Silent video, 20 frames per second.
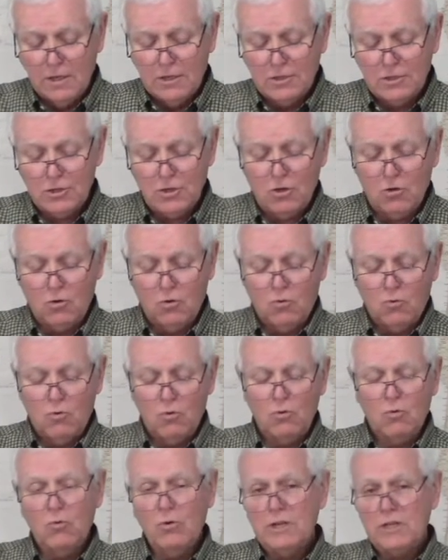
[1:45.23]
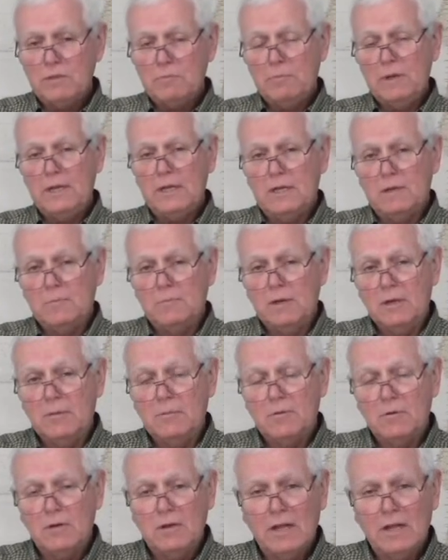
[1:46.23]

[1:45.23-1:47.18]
So when we speak to people,